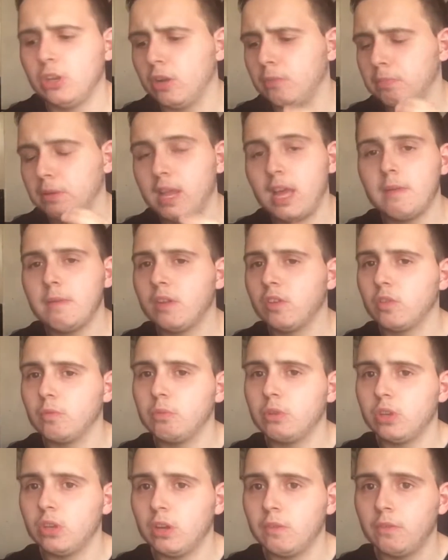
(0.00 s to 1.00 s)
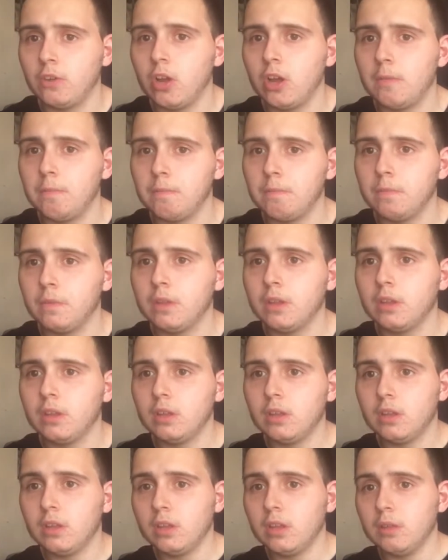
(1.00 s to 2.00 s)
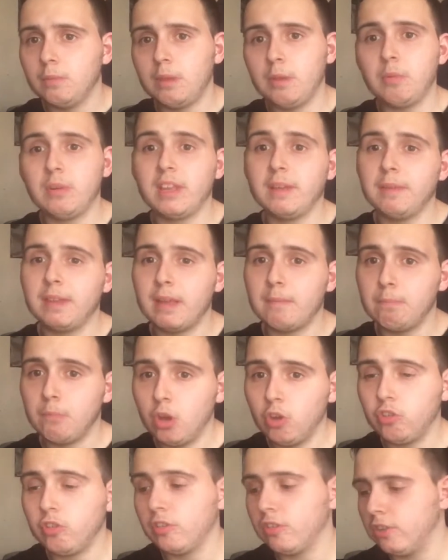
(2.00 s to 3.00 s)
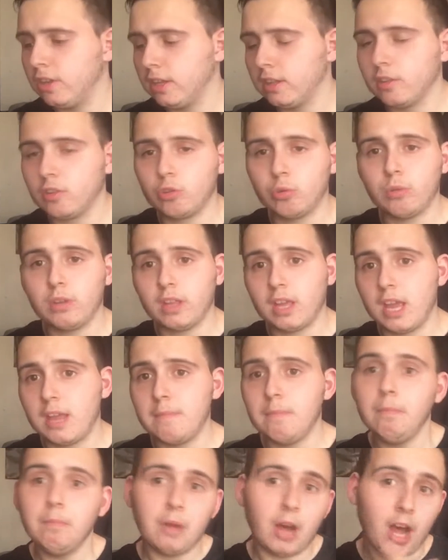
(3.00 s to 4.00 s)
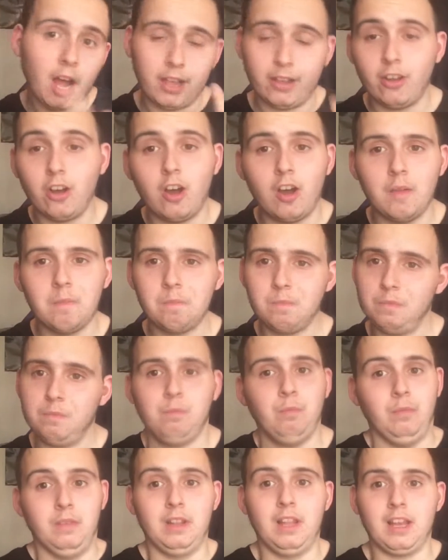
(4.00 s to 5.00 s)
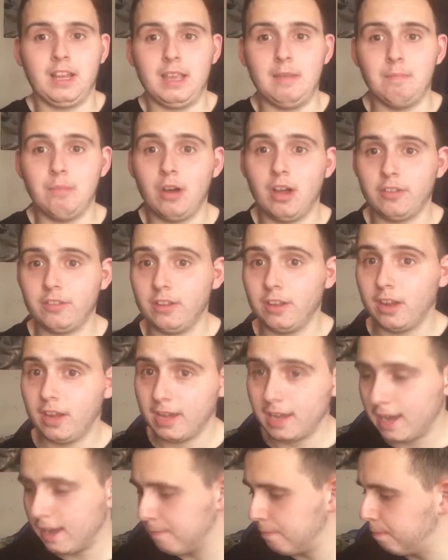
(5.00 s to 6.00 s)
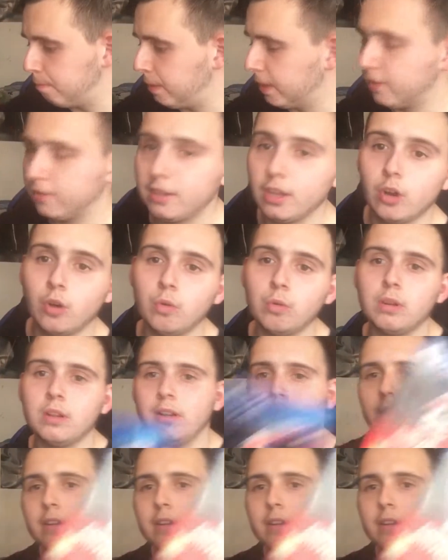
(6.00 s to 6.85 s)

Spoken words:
play it because of people can get motion sickness to the game. I can't. Lucky bastard I am. But still,